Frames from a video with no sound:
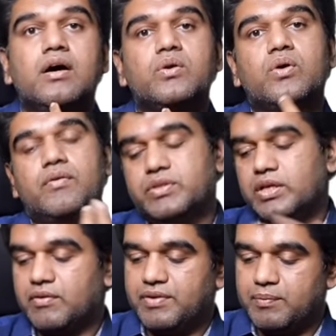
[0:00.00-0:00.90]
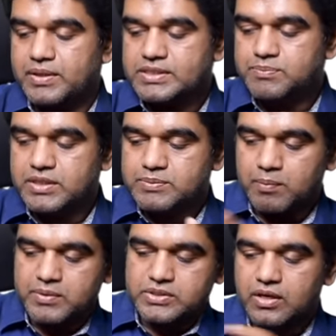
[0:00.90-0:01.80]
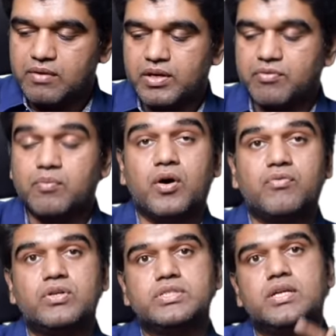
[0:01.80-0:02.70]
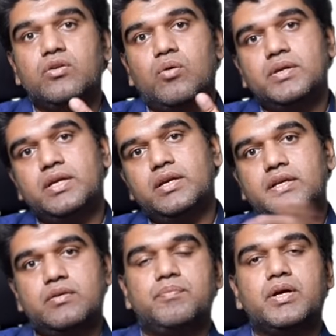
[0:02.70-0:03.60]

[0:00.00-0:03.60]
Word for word: you have to think of APS because premature delivery of a morphologically normal unit